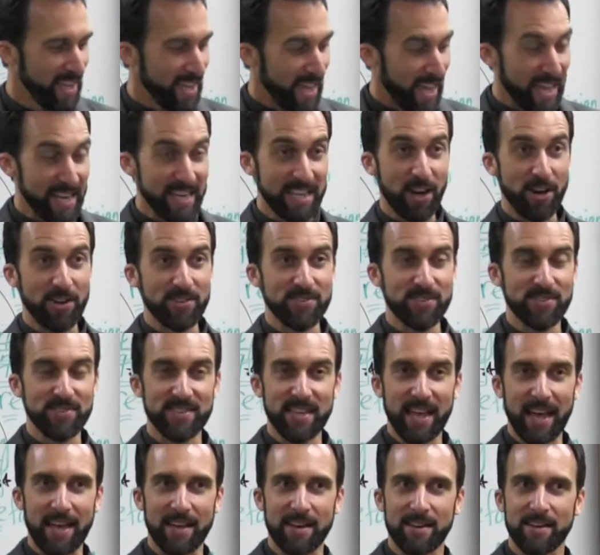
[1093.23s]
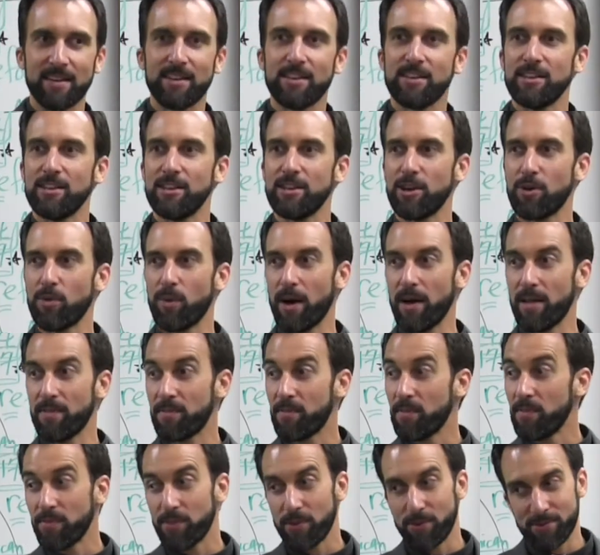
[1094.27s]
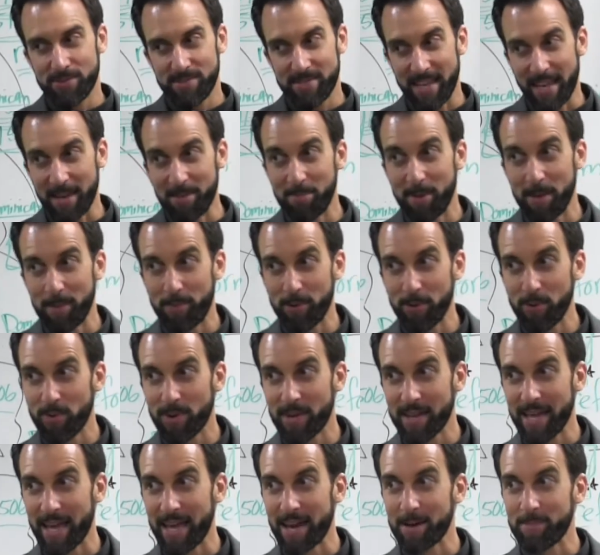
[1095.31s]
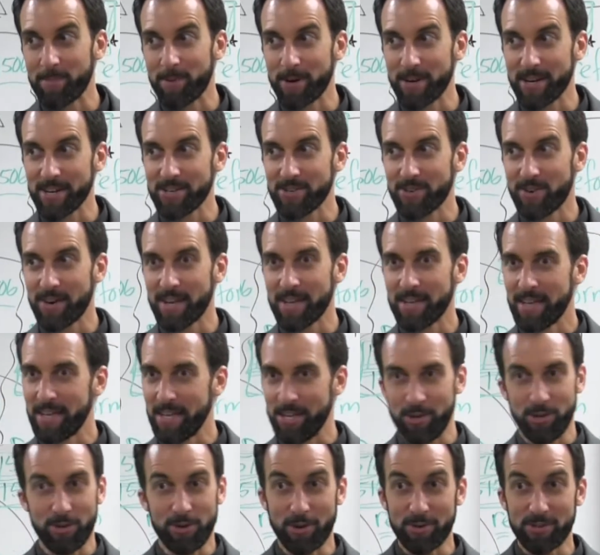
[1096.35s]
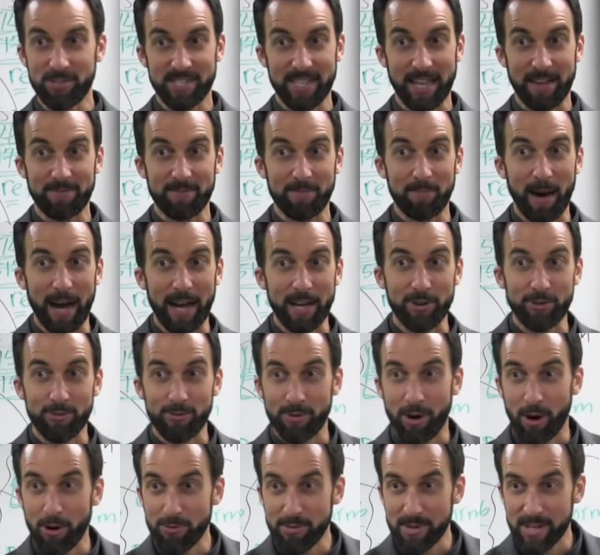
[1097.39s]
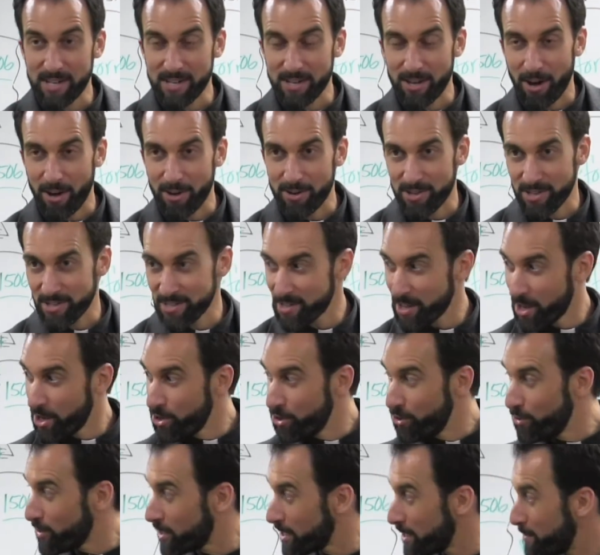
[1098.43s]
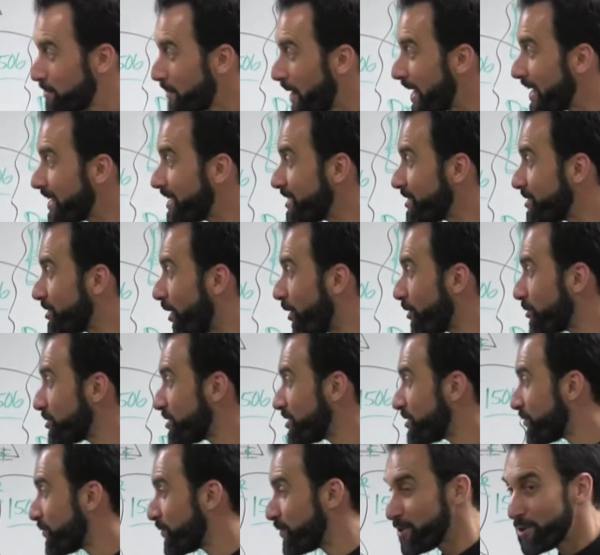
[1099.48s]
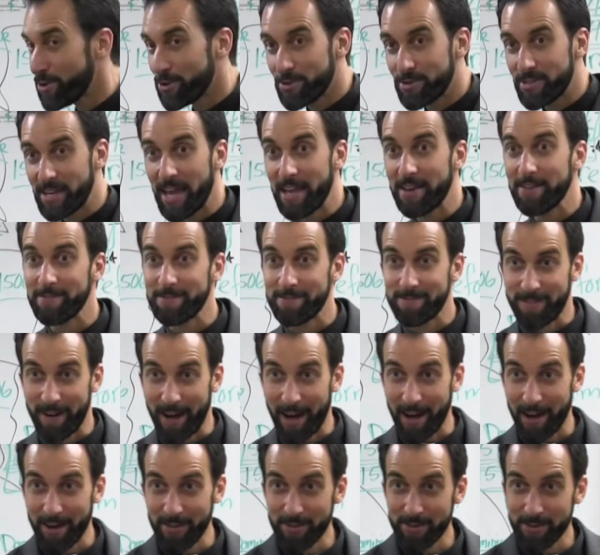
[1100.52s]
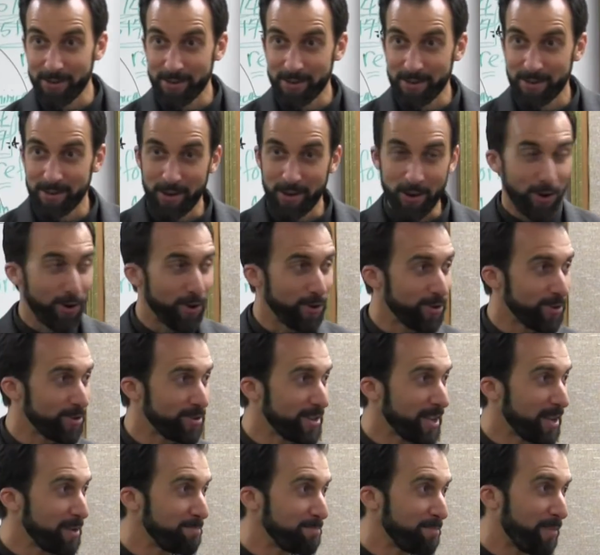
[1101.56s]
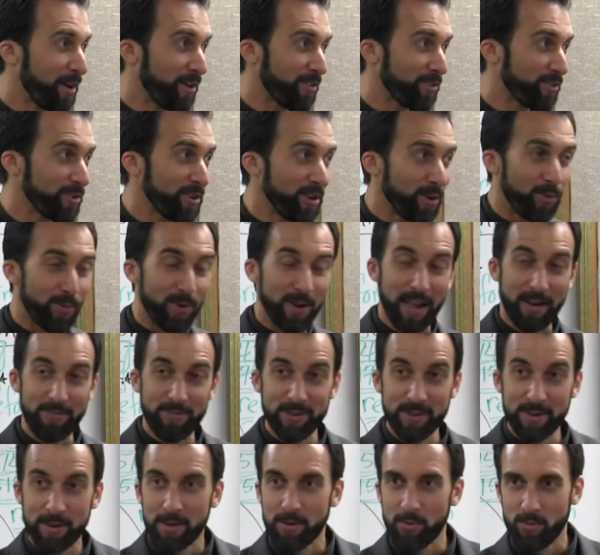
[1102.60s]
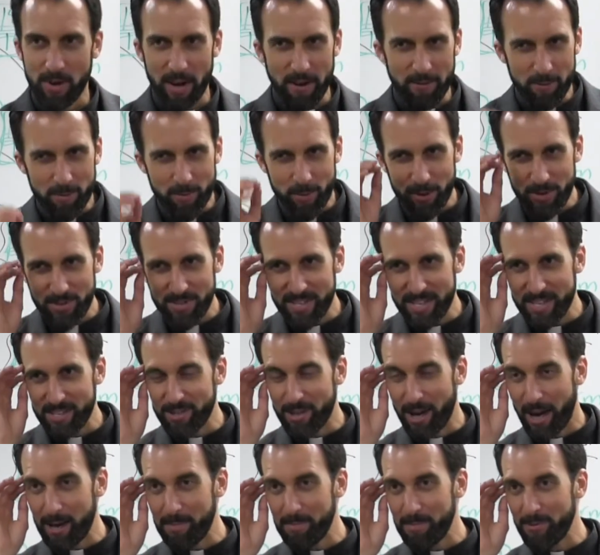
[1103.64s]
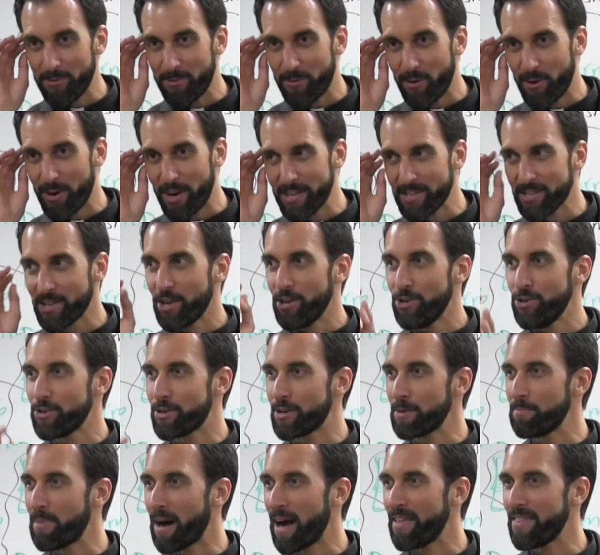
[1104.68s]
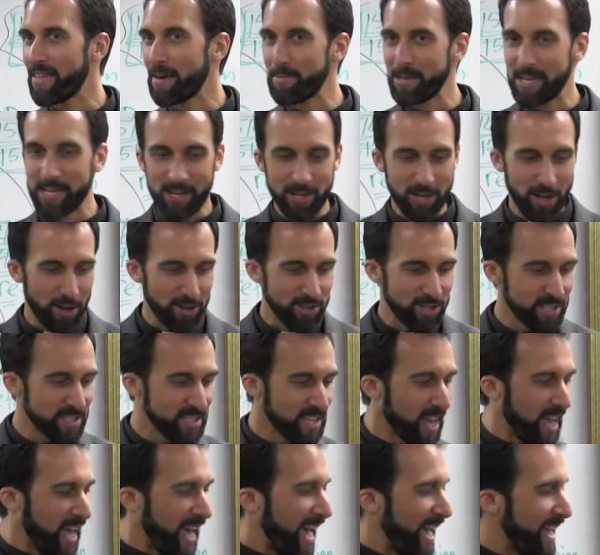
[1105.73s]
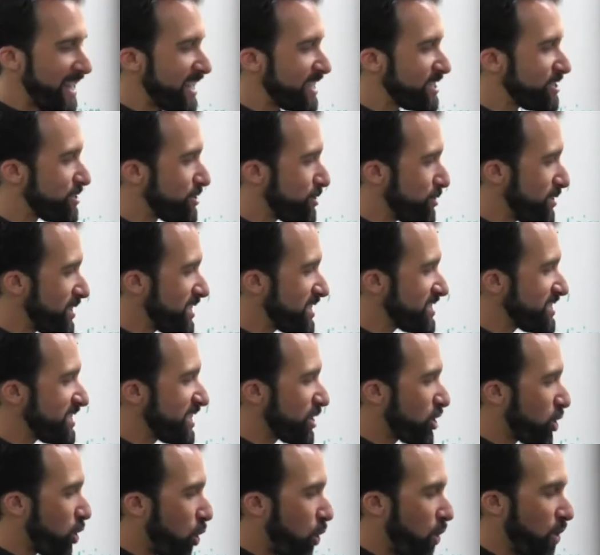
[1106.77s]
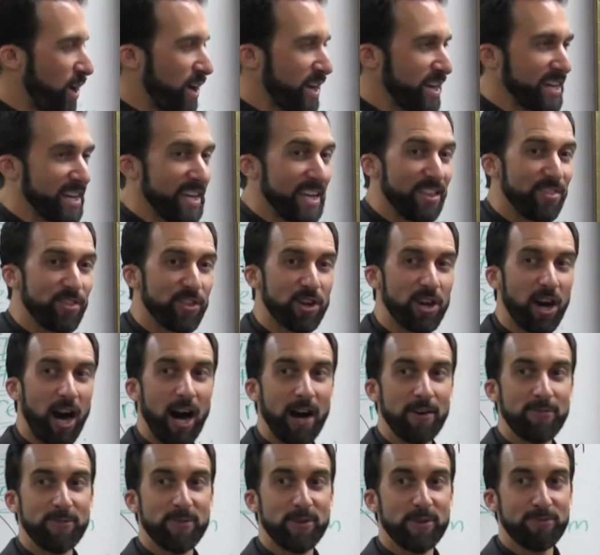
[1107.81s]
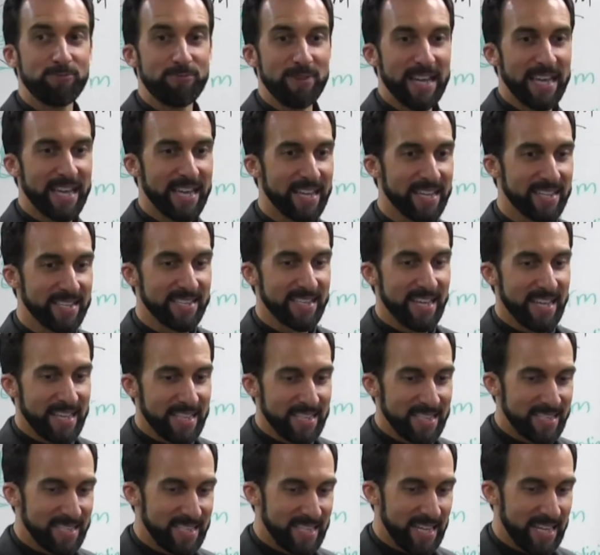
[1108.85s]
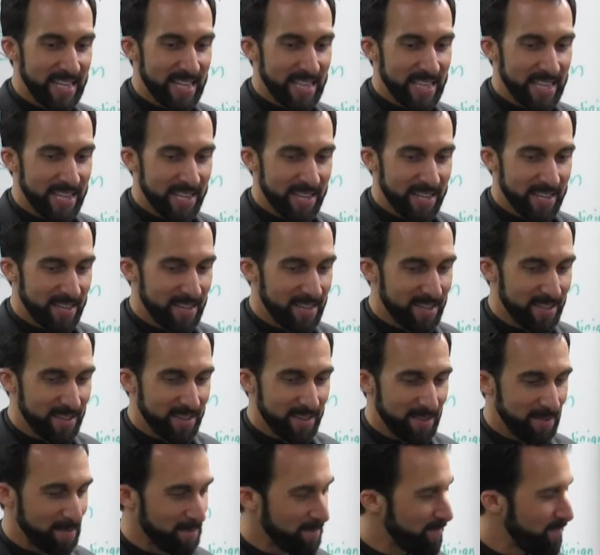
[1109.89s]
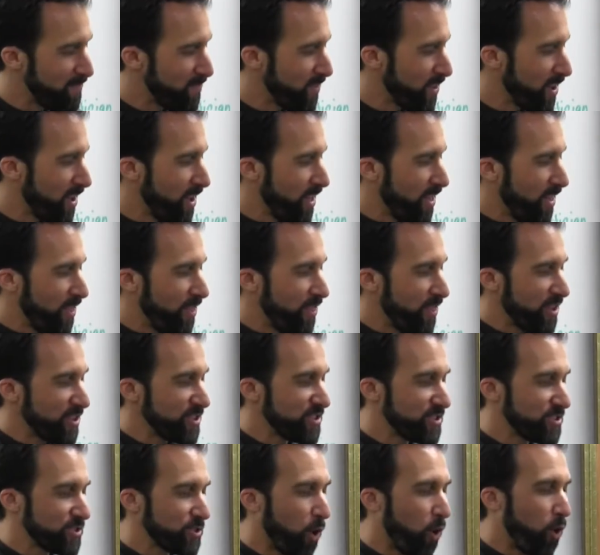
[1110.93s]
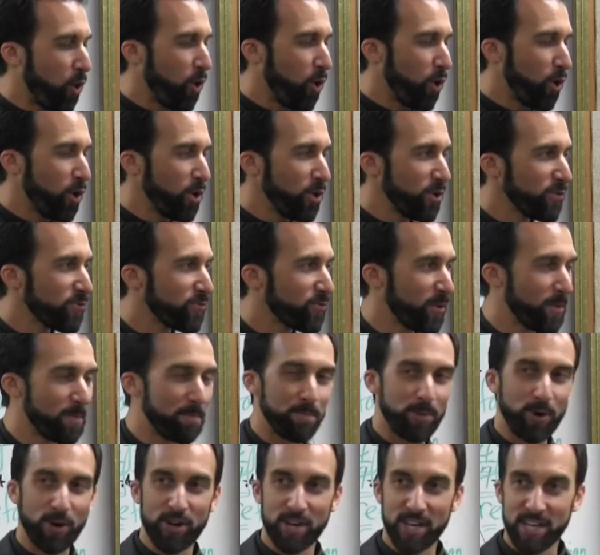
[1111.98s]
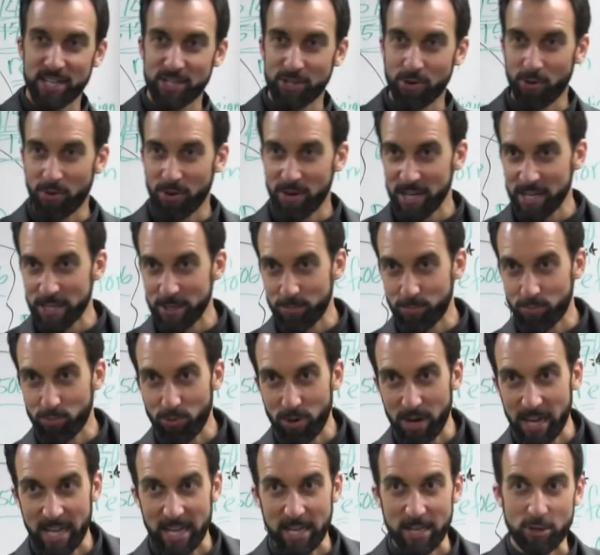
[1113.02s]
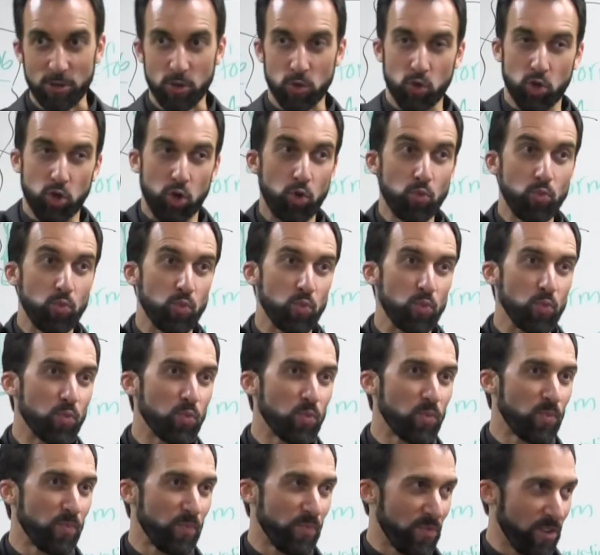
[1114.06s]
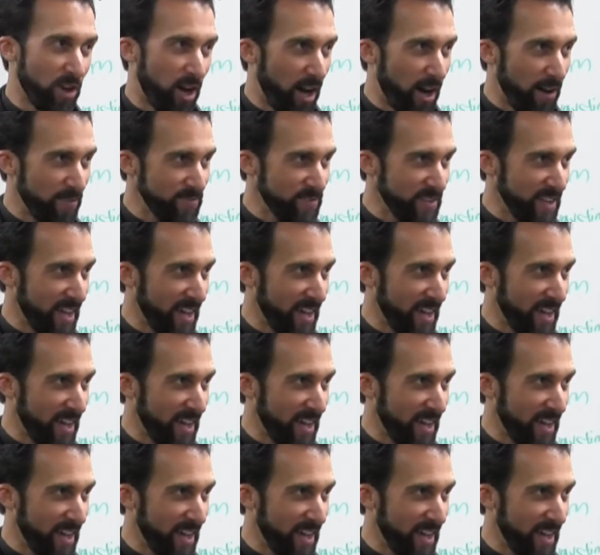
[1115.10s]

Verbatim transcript: And he also said, you know what? Those dead people you want to get out of purgatory, you don't just have to buy your own indulgence. You can buy an indulgence for your dead father or your dead mother. Whatever, whatever person has gone before us, you can buy them an indulgence. And as soon as the coin in the coffer rings, ding, ding the soul from purgatory springs. Up to